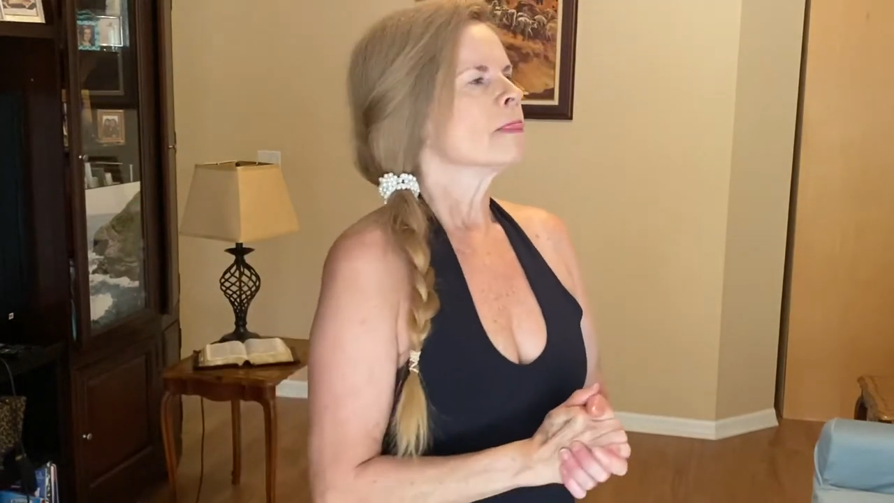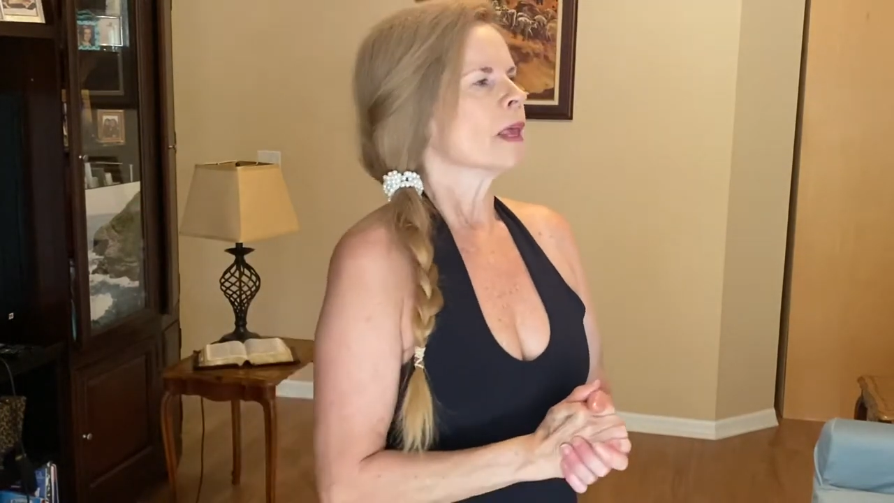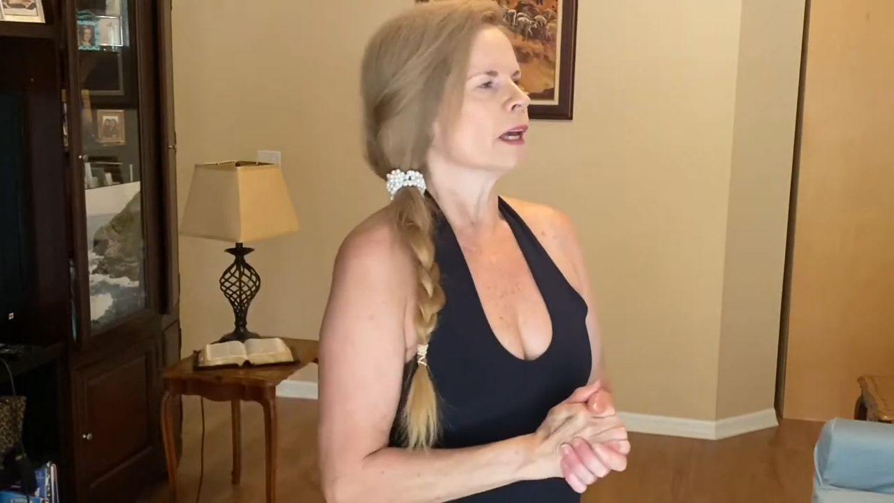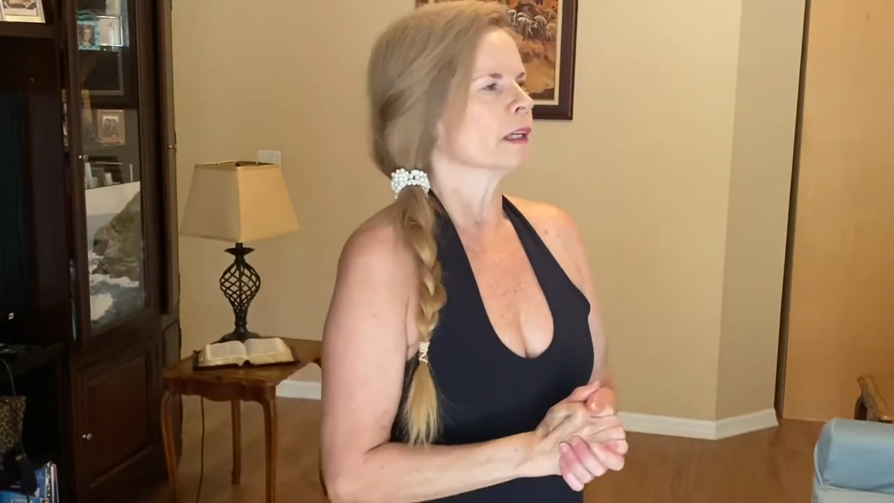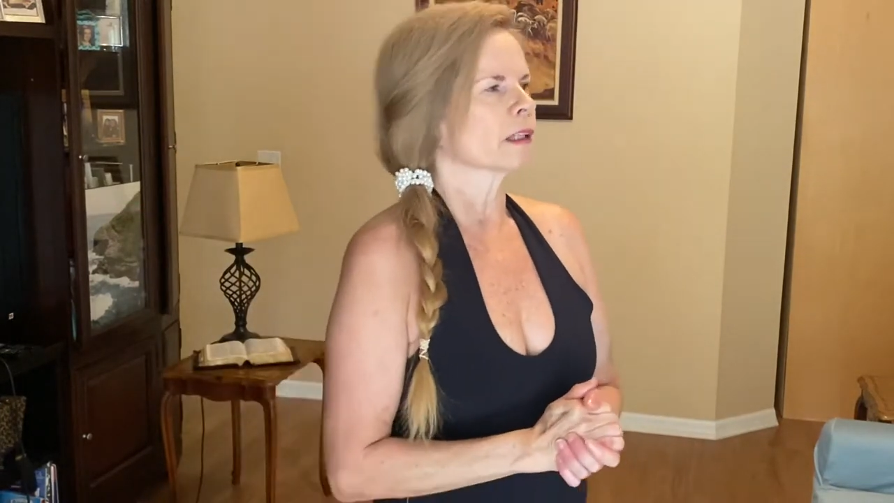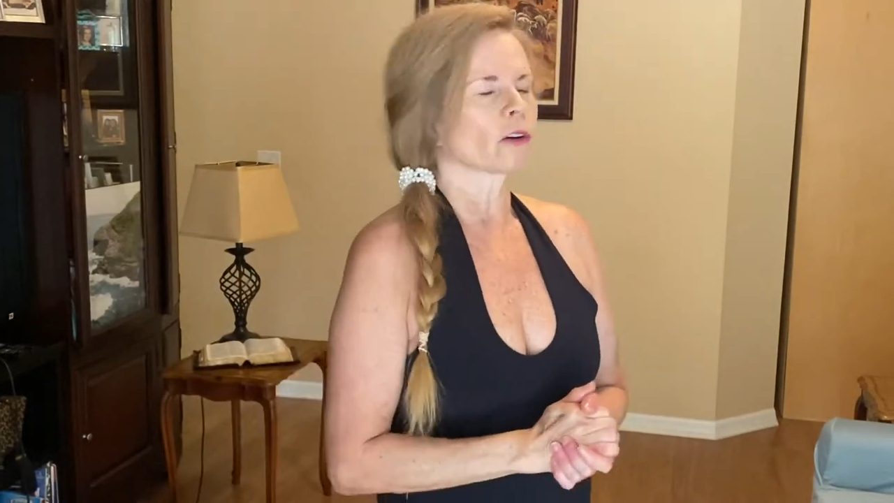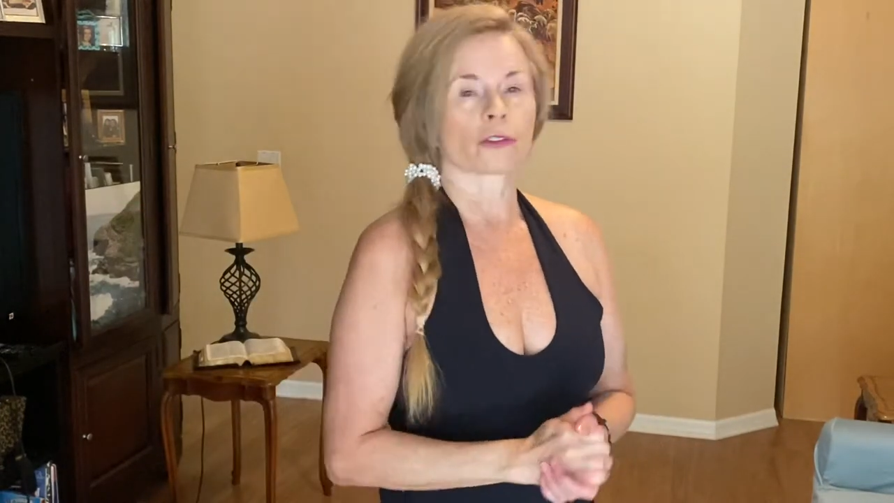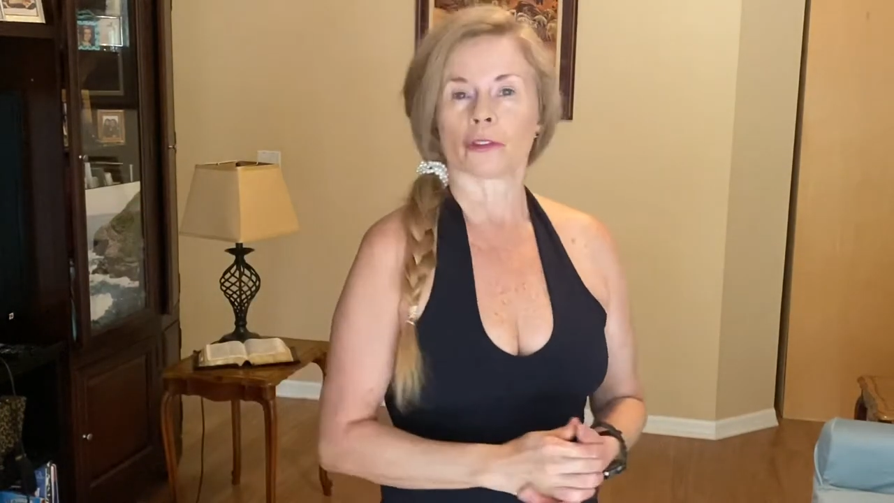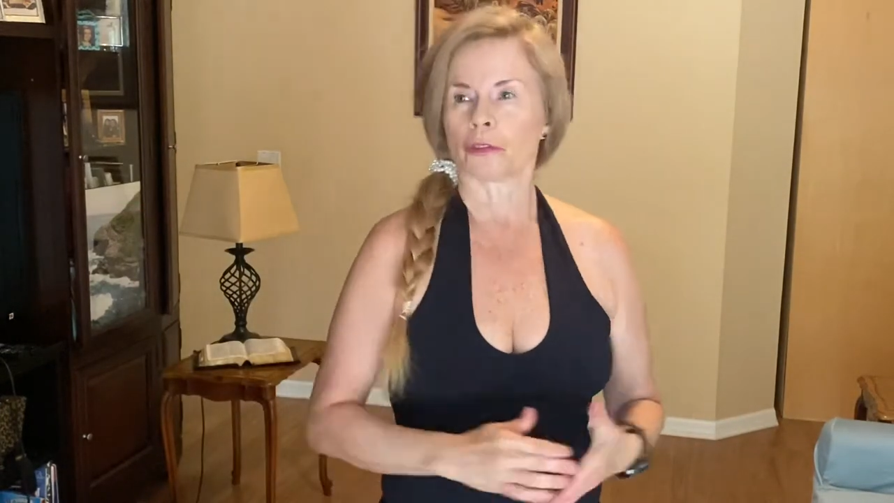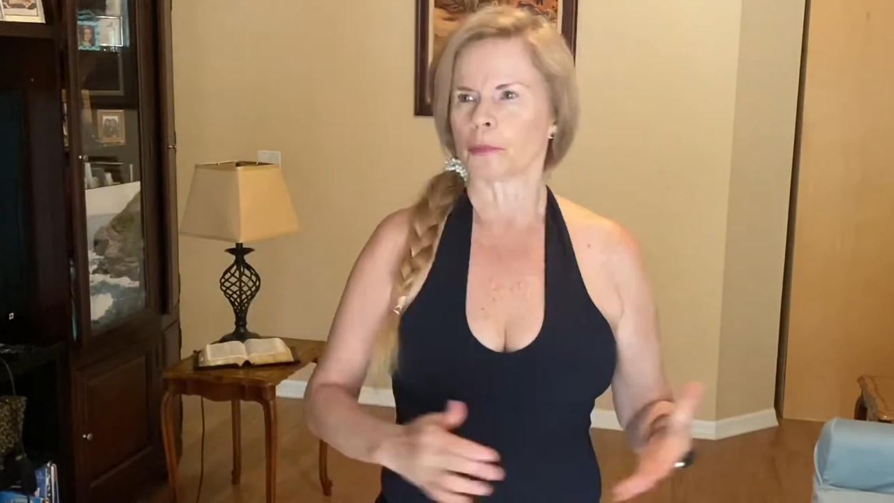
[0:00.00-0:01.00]
And
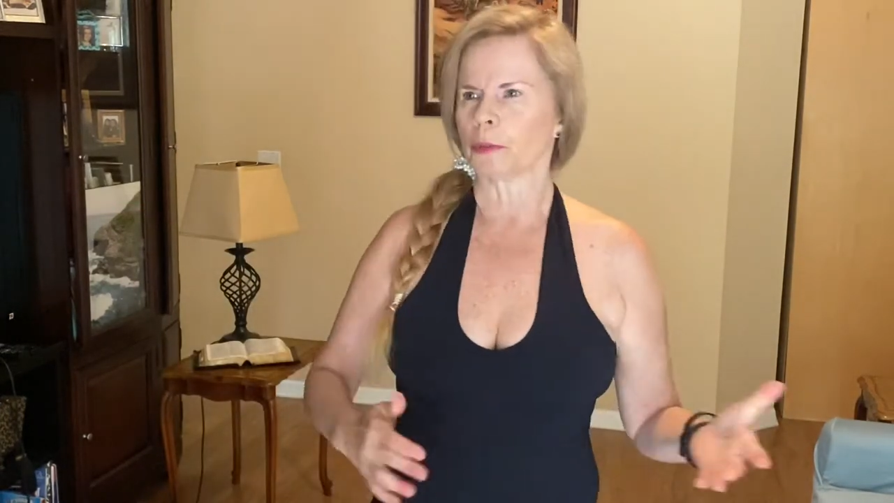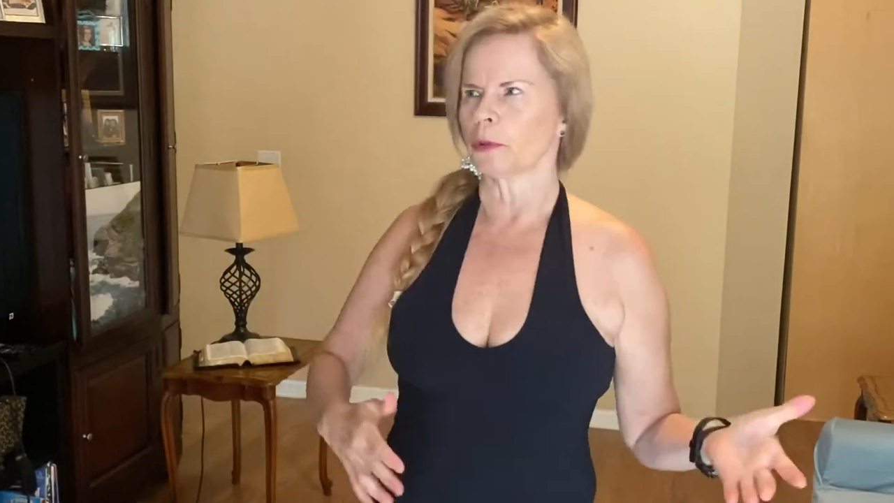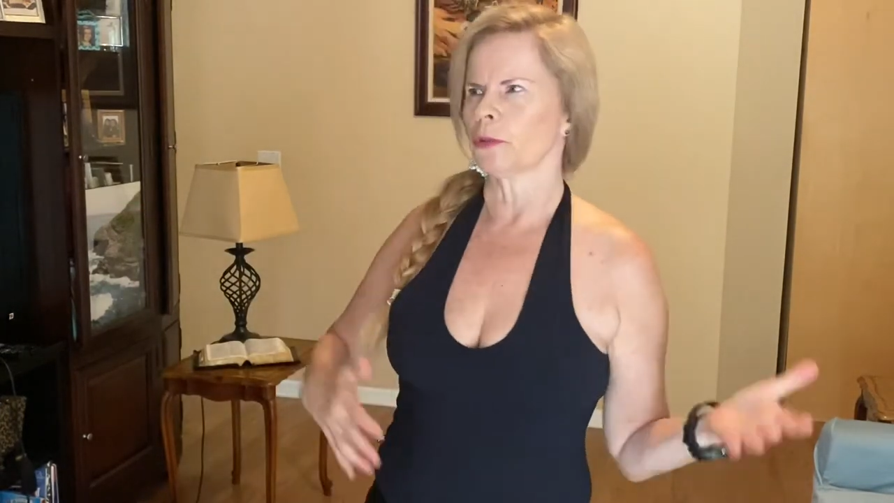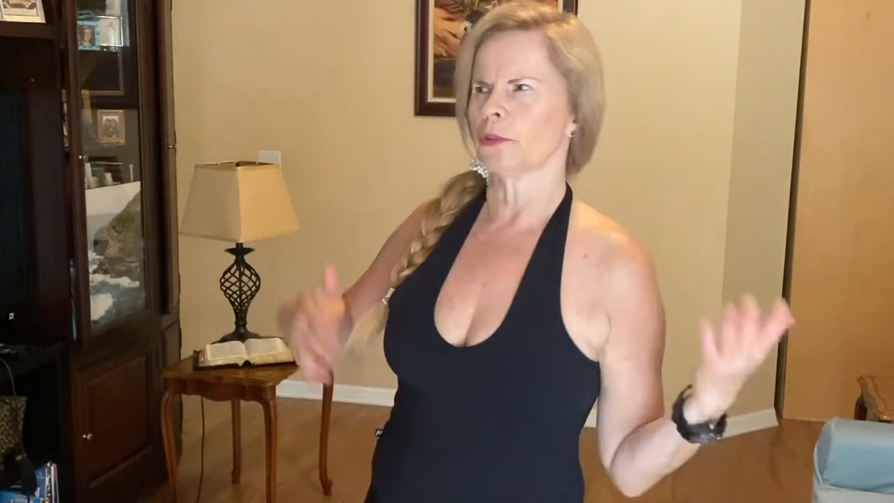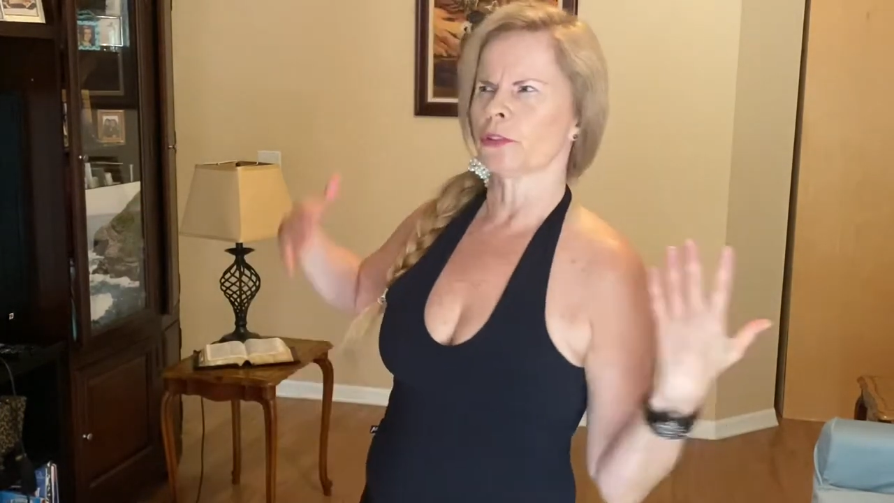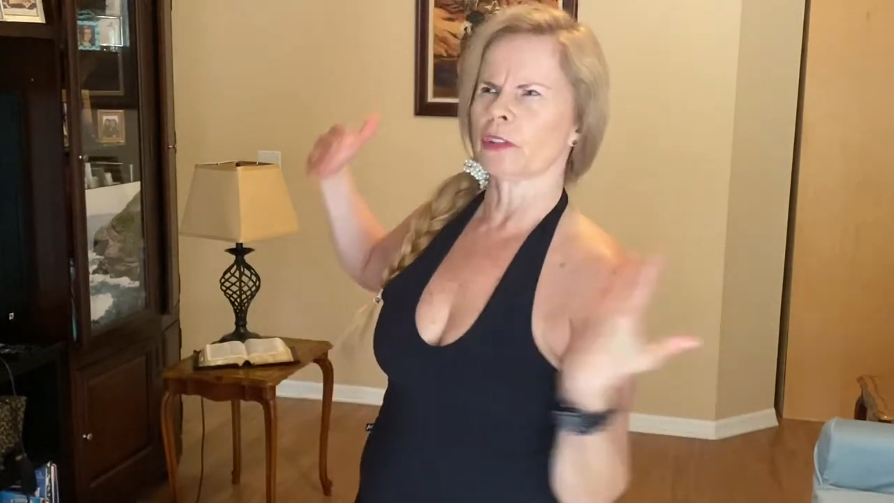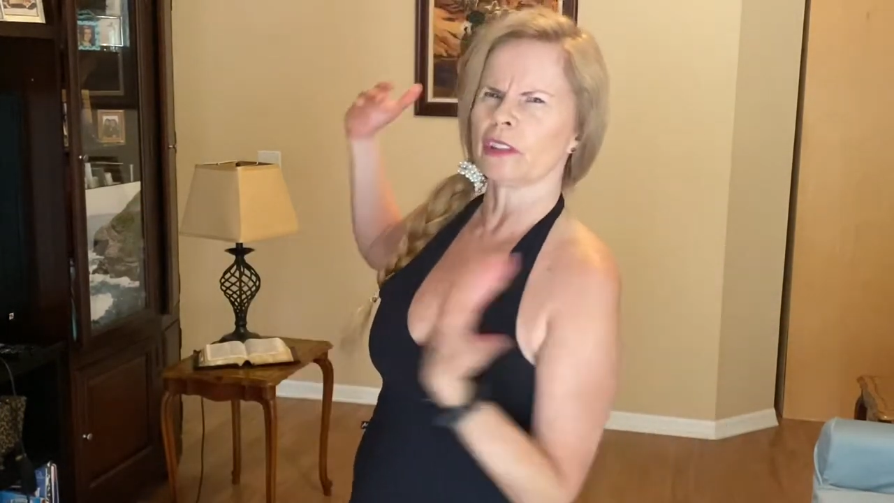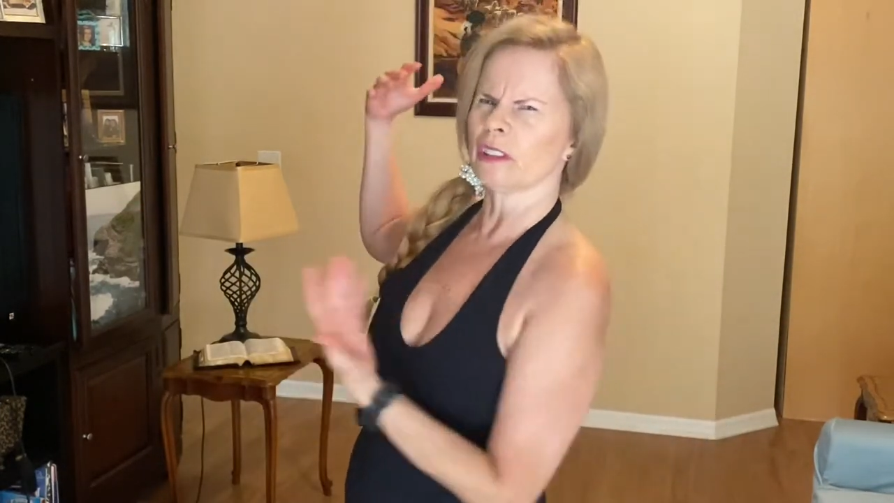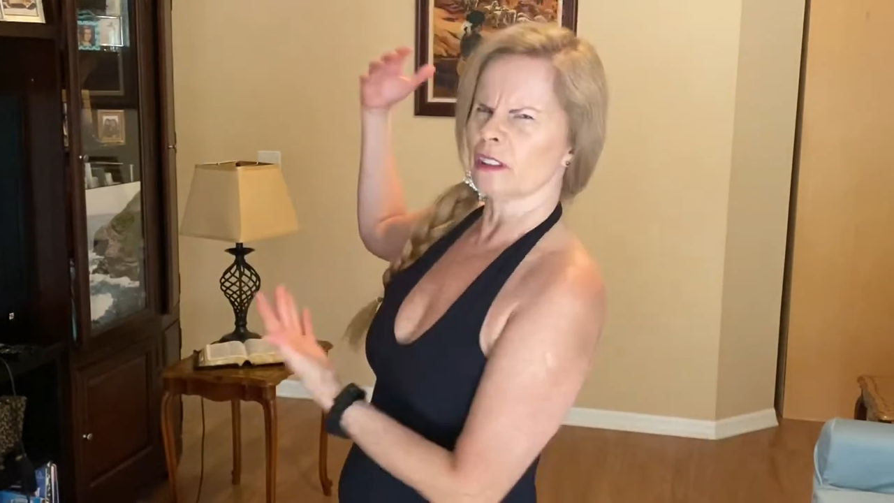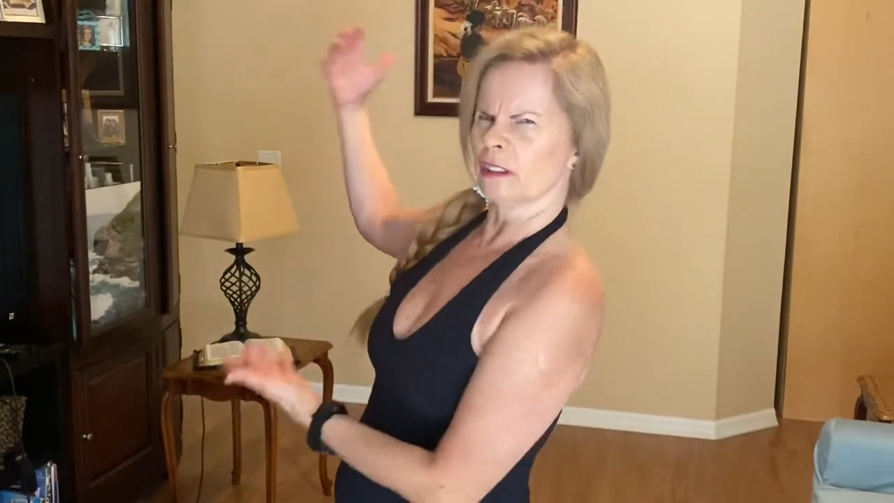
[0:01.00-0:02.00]
also for people who sitting